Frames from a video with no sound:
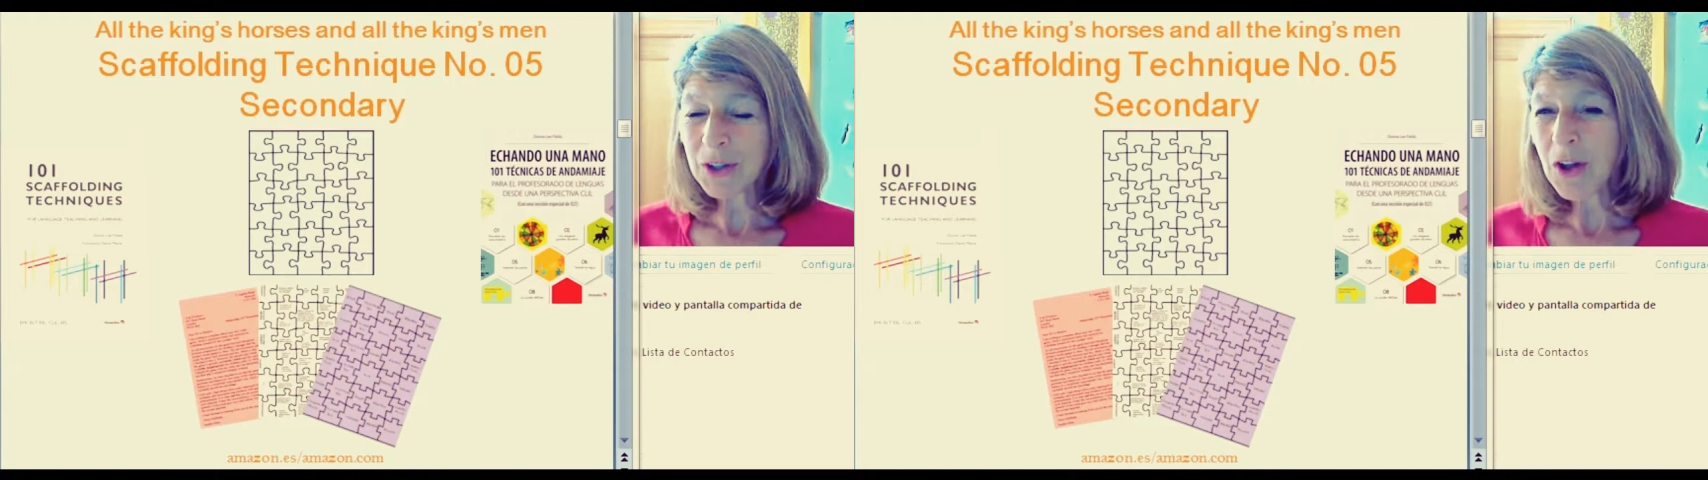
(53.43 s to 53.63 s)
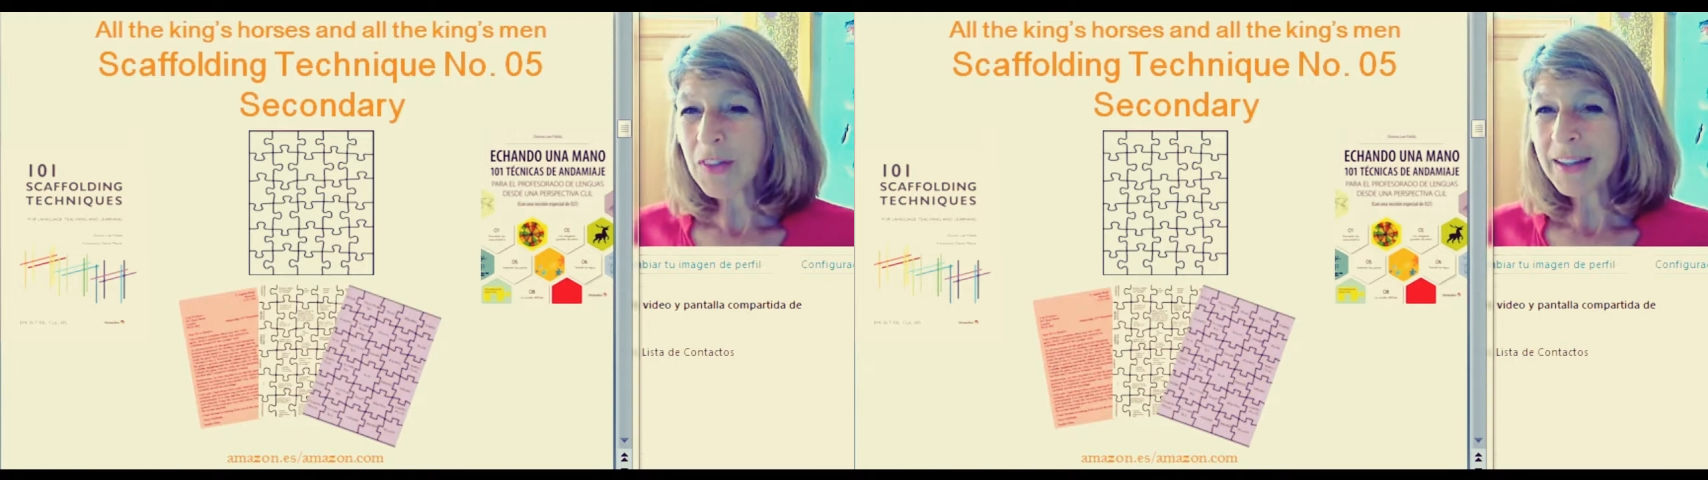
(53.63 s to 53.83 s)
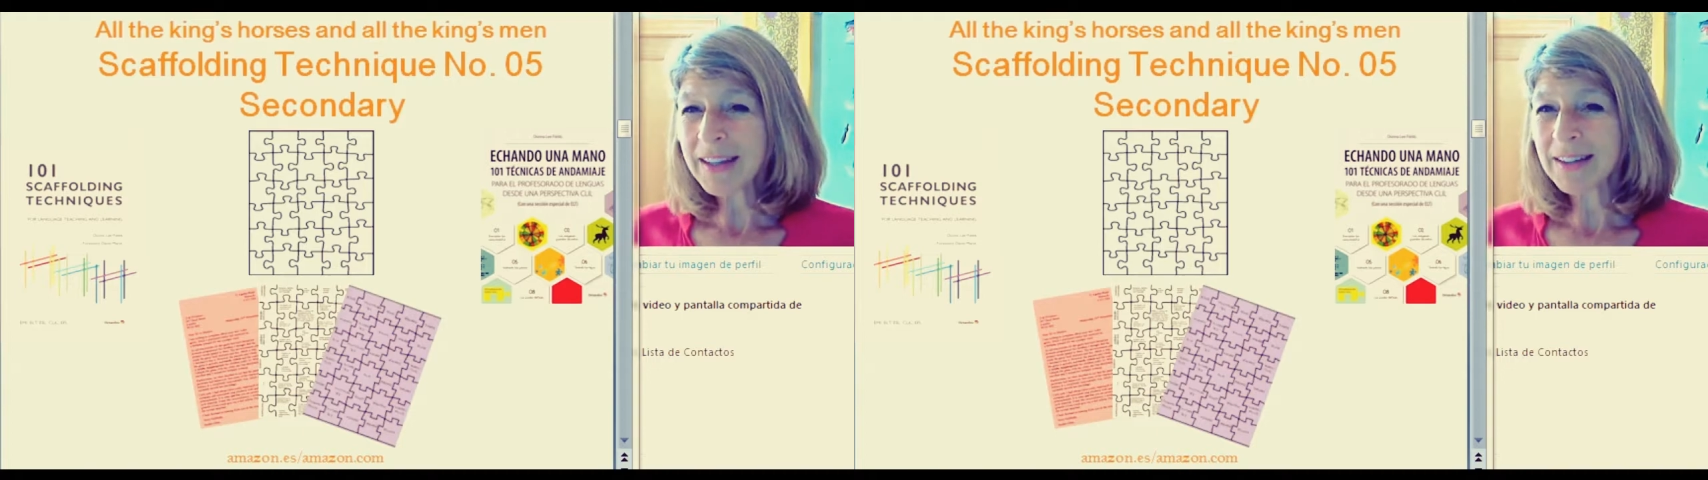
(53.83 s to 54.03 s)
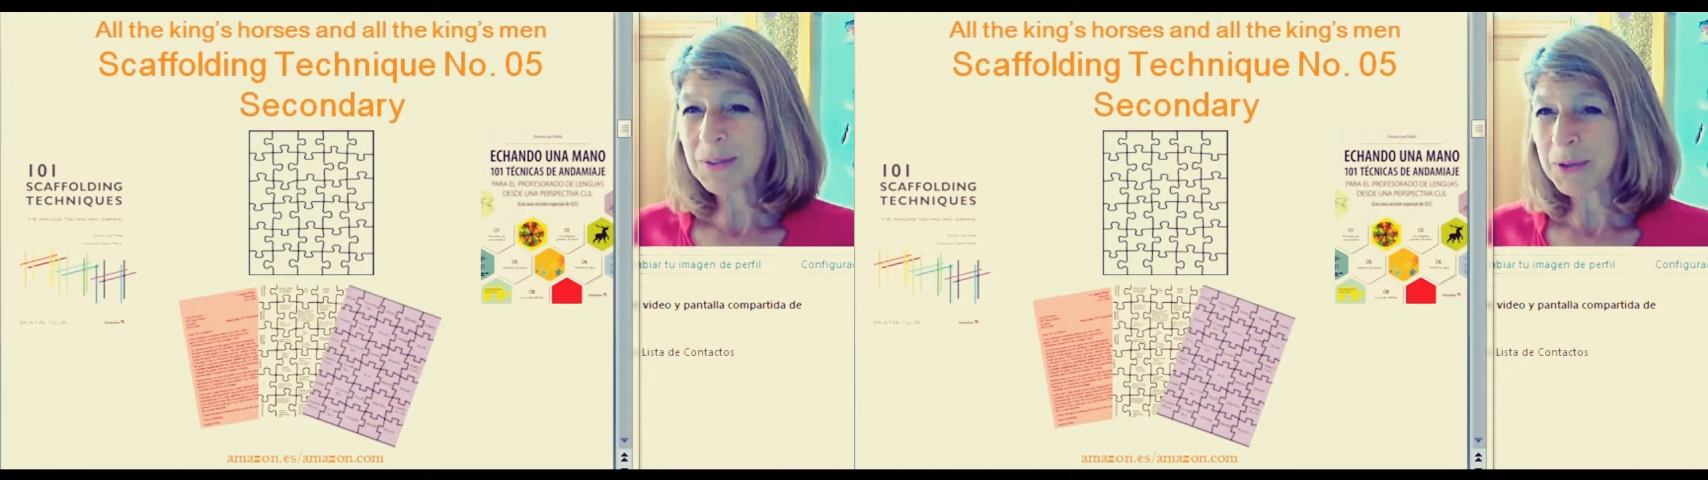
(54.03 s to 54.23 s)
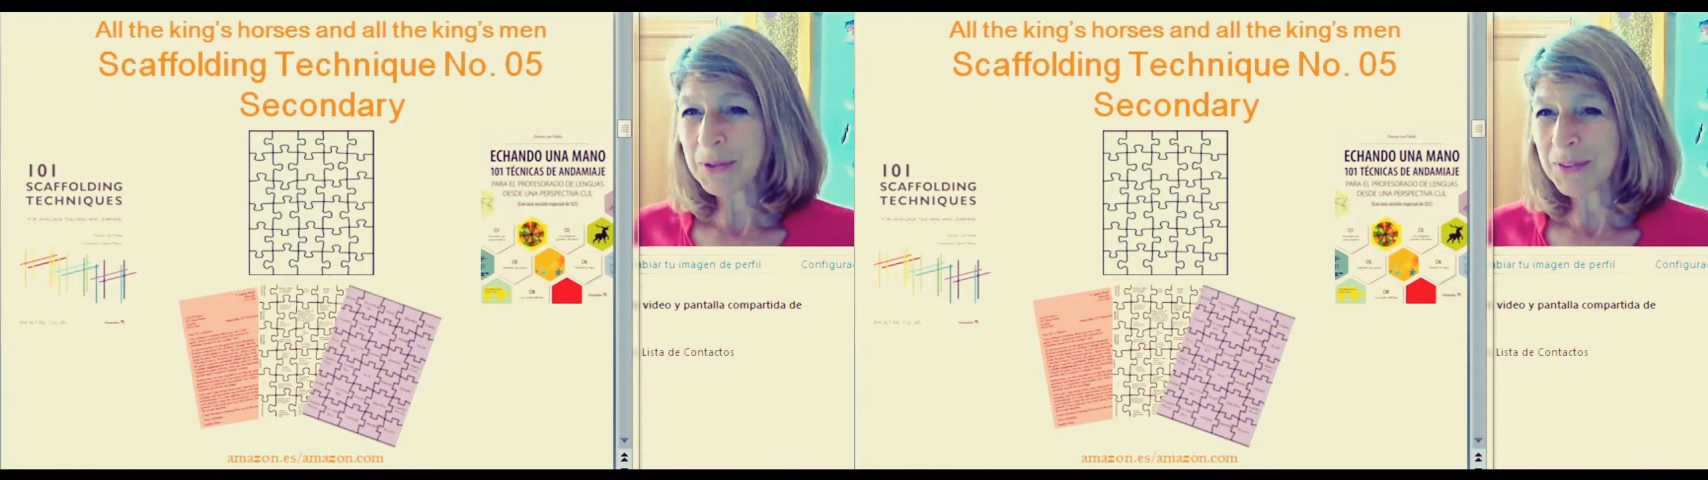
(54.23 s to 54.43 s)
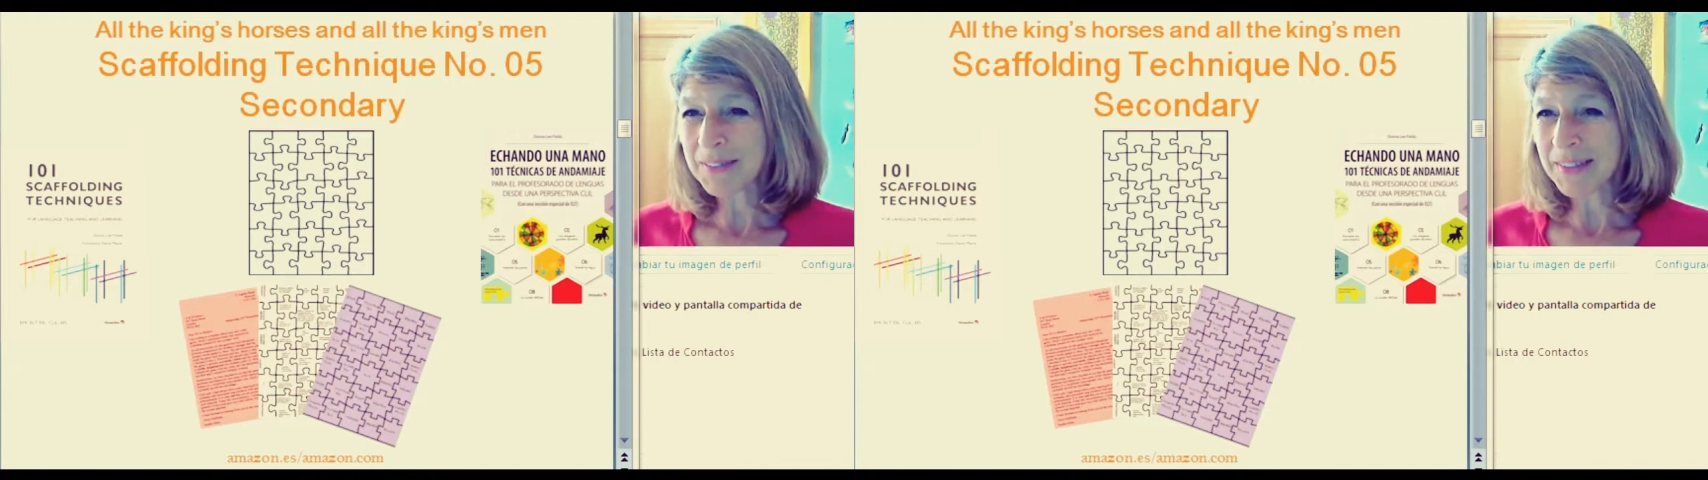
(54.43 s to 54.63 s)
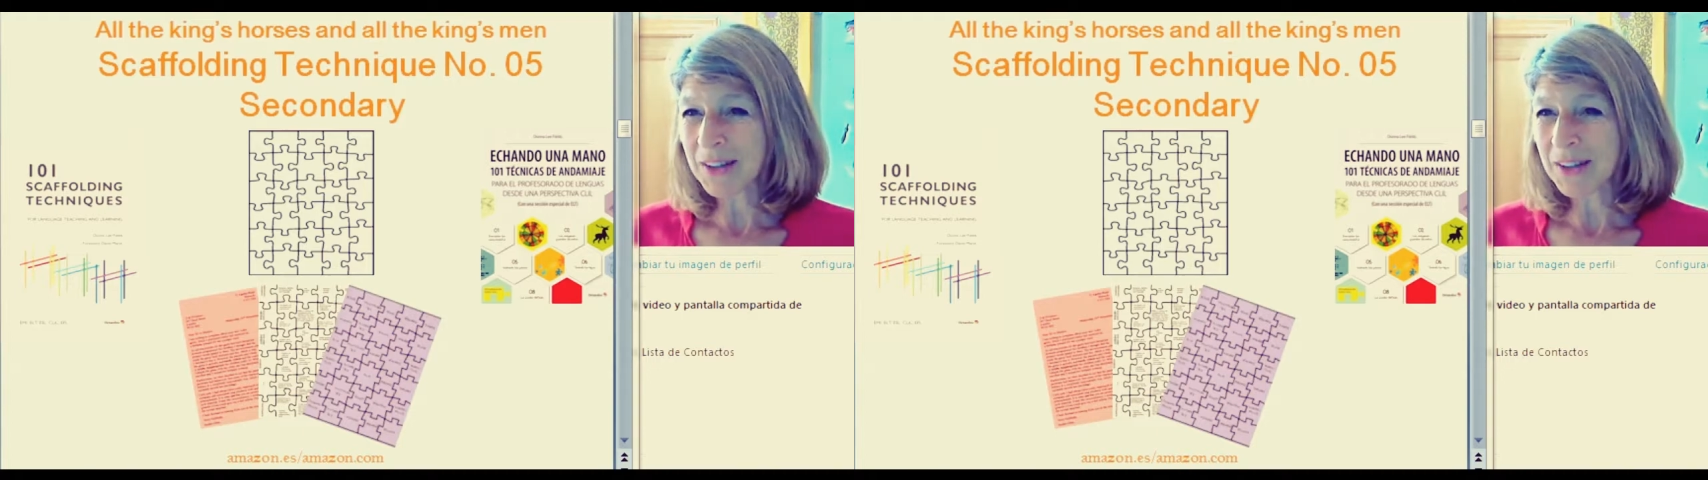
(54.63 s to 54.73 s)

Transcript: All the King's Horses